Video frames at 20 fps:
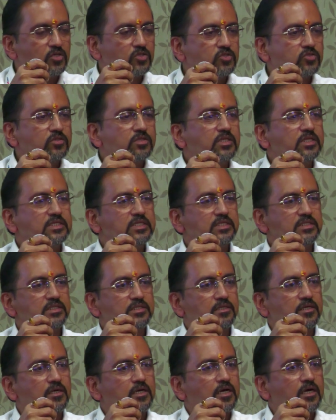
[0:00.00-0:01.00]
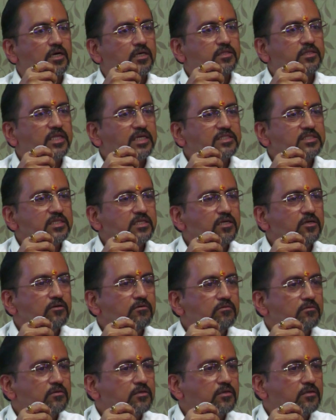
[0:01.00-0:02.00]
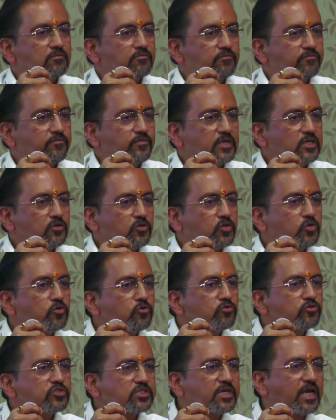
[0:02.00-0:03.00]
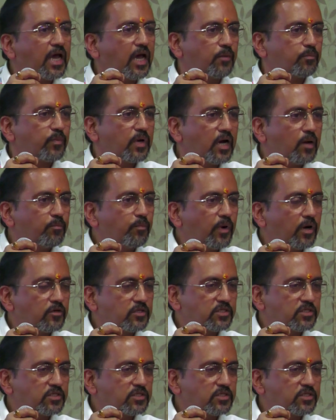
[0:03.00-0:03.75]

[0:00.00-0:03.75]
So there's a very huge gap about,